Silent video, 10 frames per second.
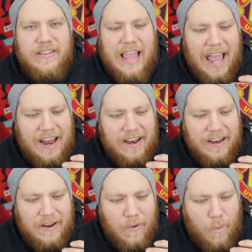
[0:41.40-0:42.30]
that
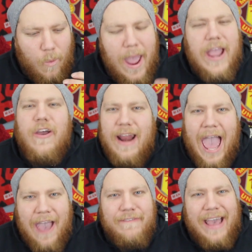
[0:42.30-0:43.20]
we're going to
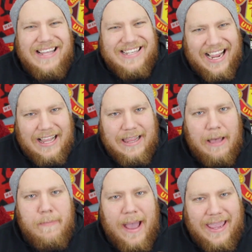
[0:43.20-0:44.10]
have as a
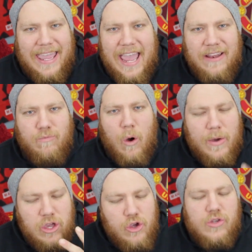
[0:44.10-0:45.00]
club again, what
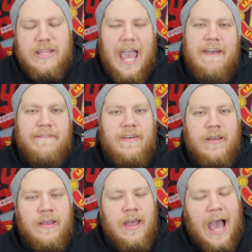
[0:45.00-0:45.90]
we used to have
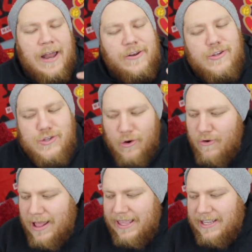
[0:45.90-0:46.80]
under
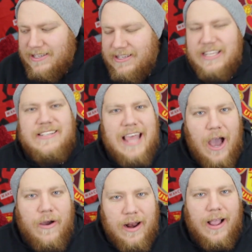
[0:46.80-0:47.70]
Sir Alex, is
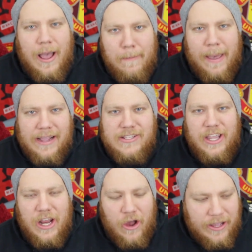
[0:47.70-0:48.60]
now going to come back
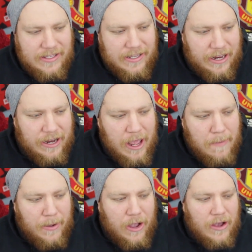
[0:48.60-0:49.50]
to United,
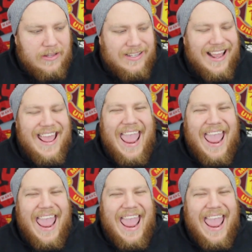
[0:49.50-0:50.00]
because